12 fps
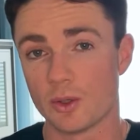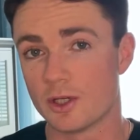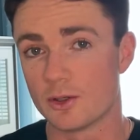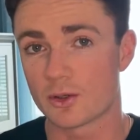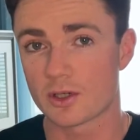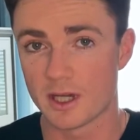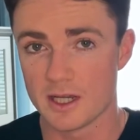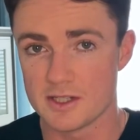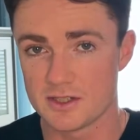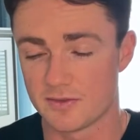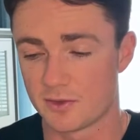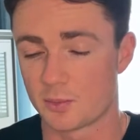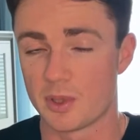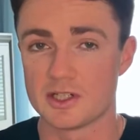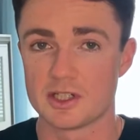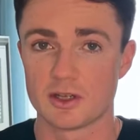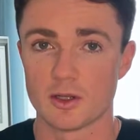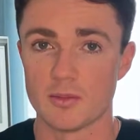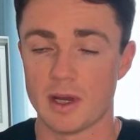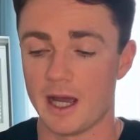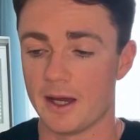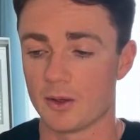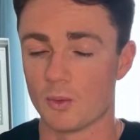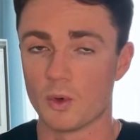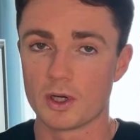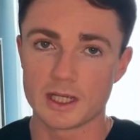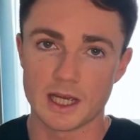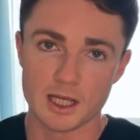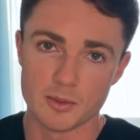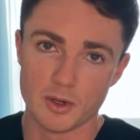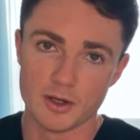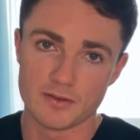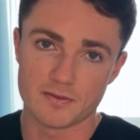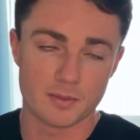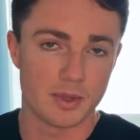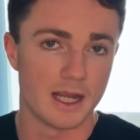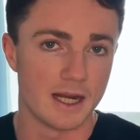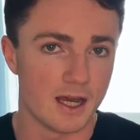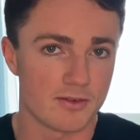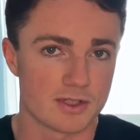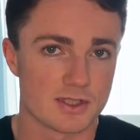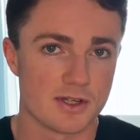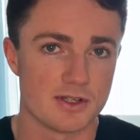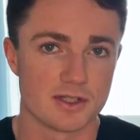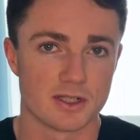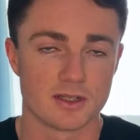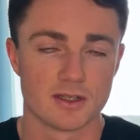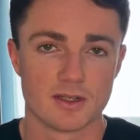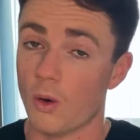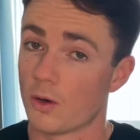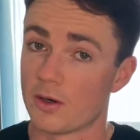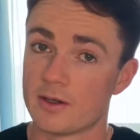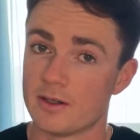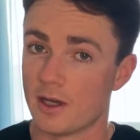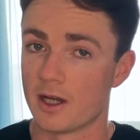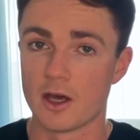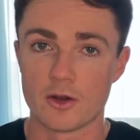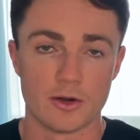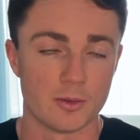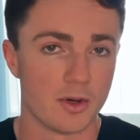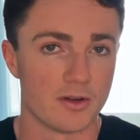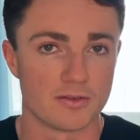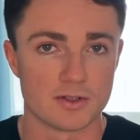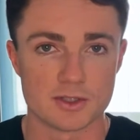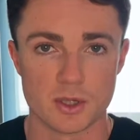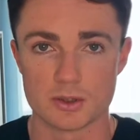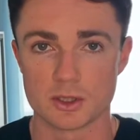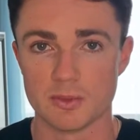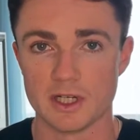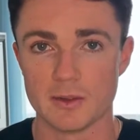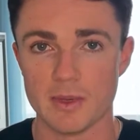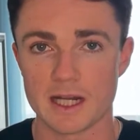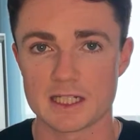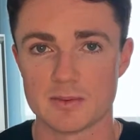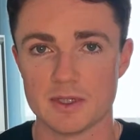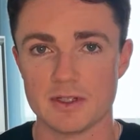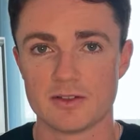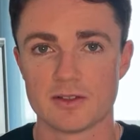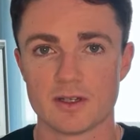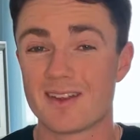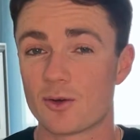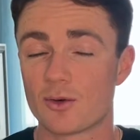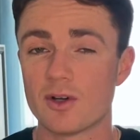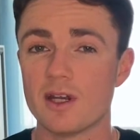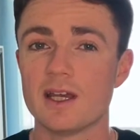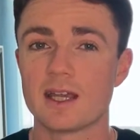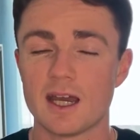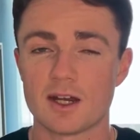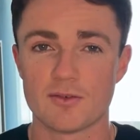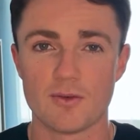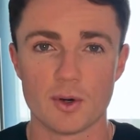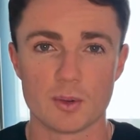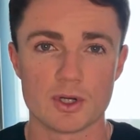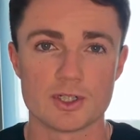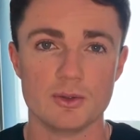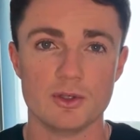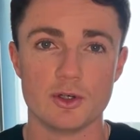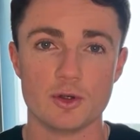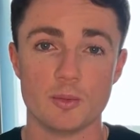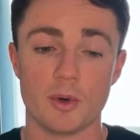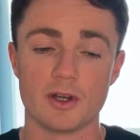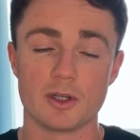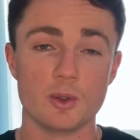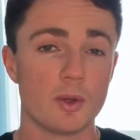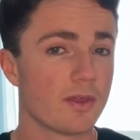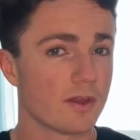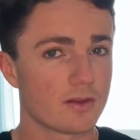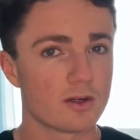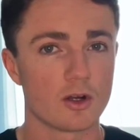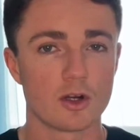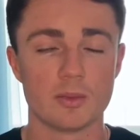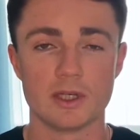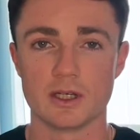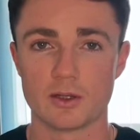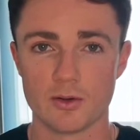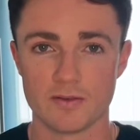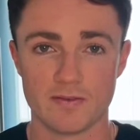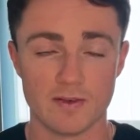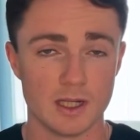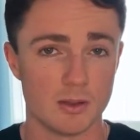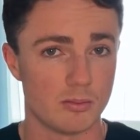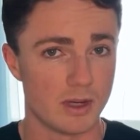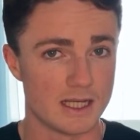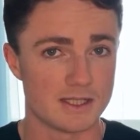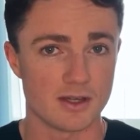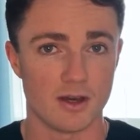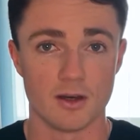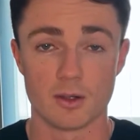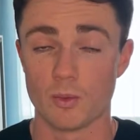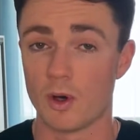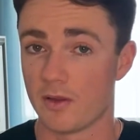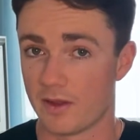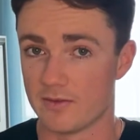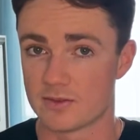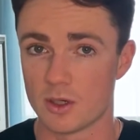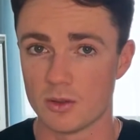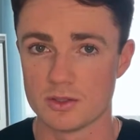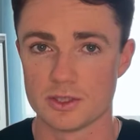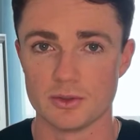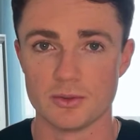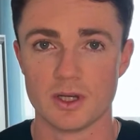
in your case, if you're pitching them at 1K a month for paid advertising or 900 a month for social media management, they really can't afford what you do, but you think they're going to be a good fit based on what they've told you,